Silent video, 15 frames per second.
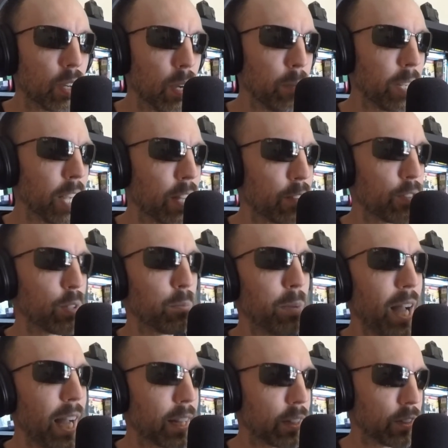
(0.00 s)
Coming out of your
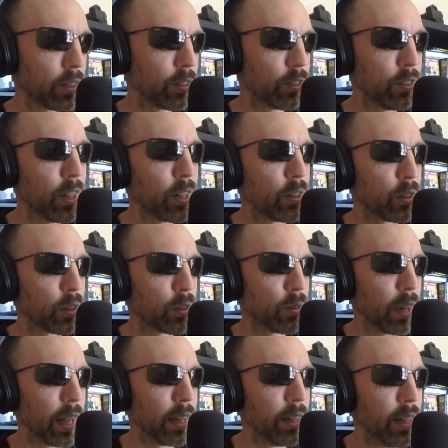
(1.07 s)
back is a single
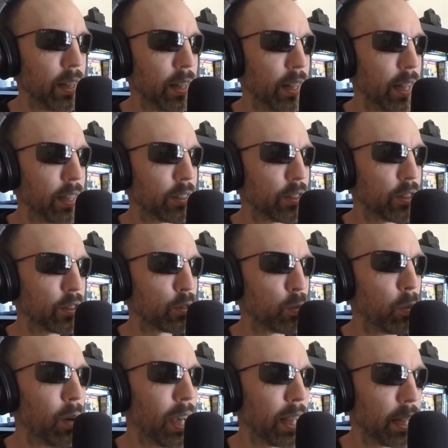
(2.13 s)
thread, and it's just
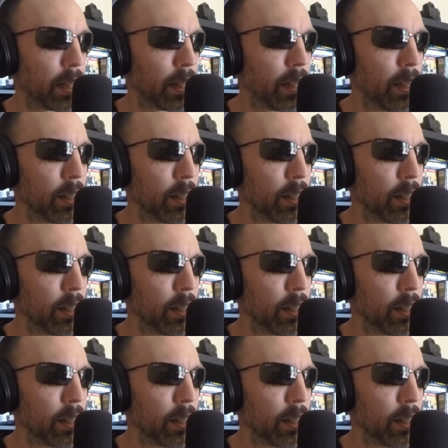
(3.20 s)
white.